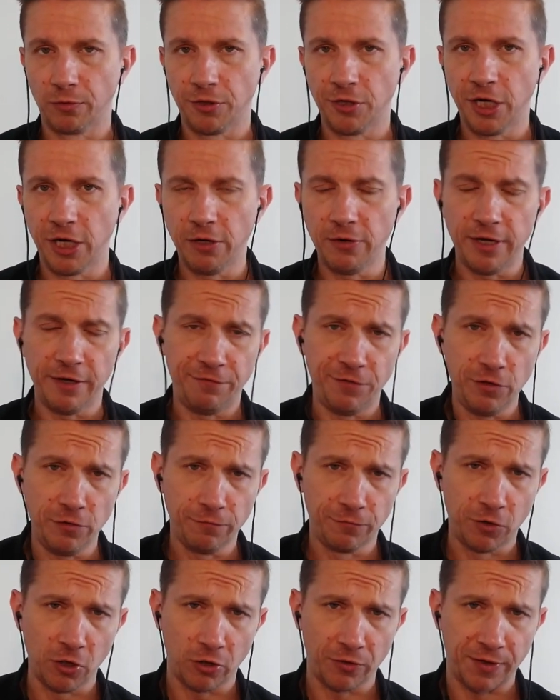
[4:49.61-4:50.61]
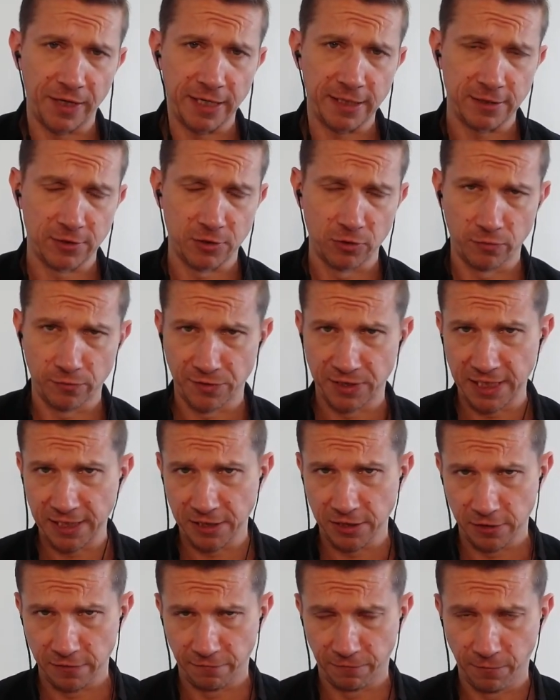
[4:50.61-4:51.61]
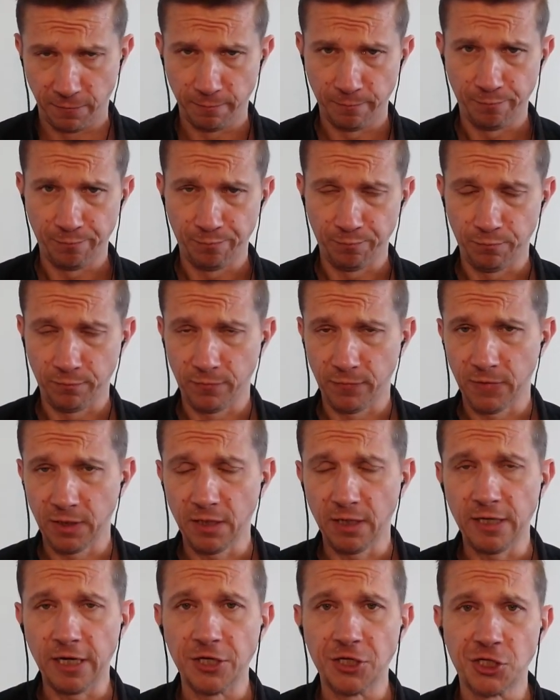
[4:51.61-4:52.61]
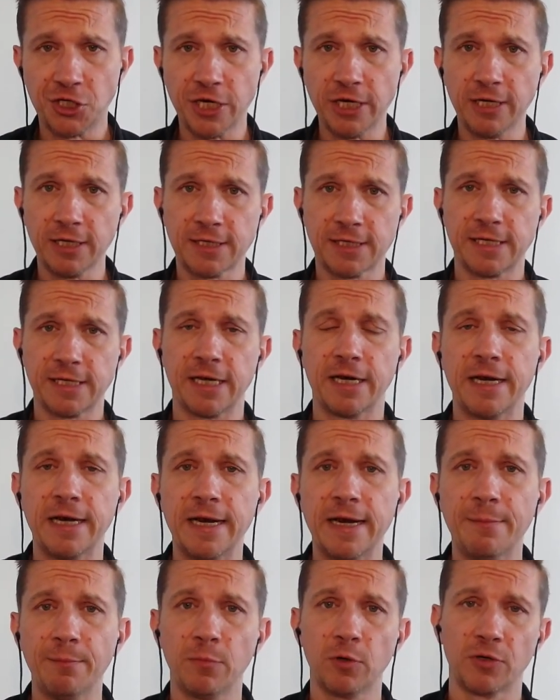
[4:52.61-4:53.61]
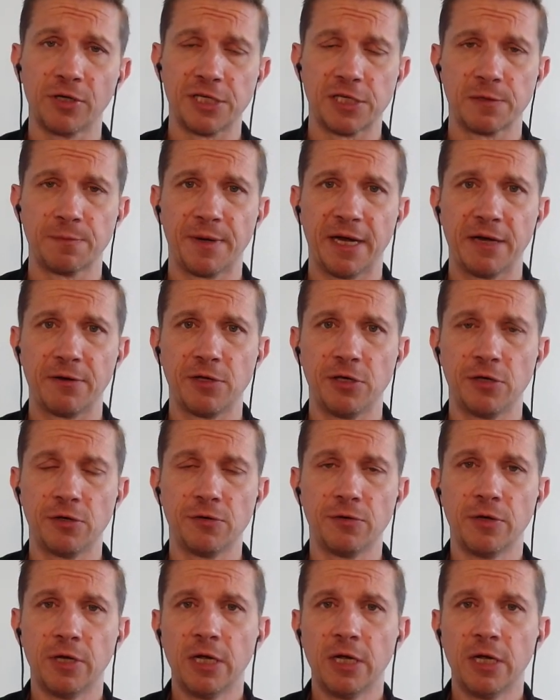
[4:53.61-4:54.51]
You know, if you've got that sort of sense of agility and nimbleness about you